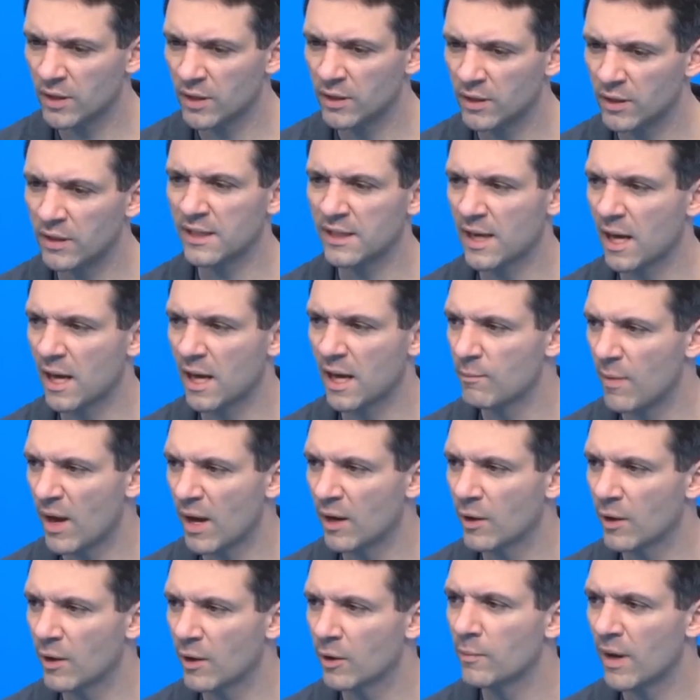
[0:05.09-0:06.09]
and he's gotten
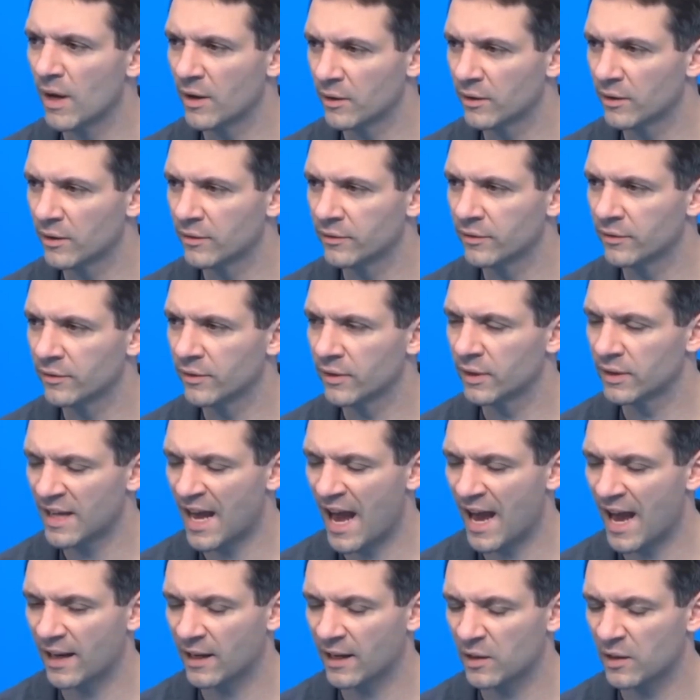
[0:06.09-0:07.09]
better and better of
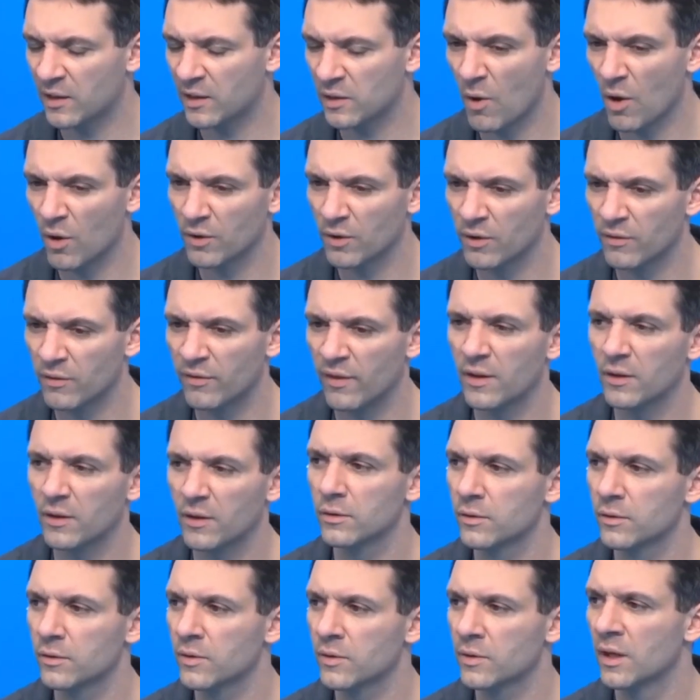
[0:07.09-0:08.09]
attacking smaller
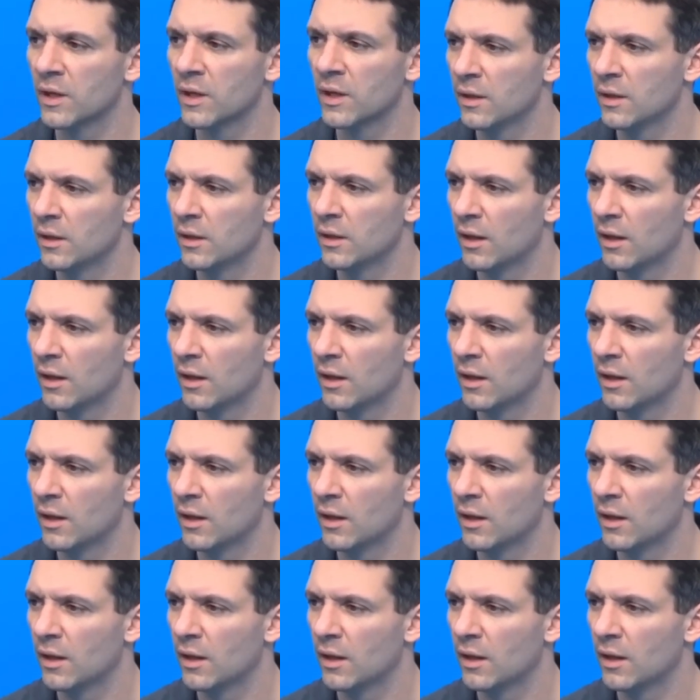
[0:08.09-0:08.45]
defenders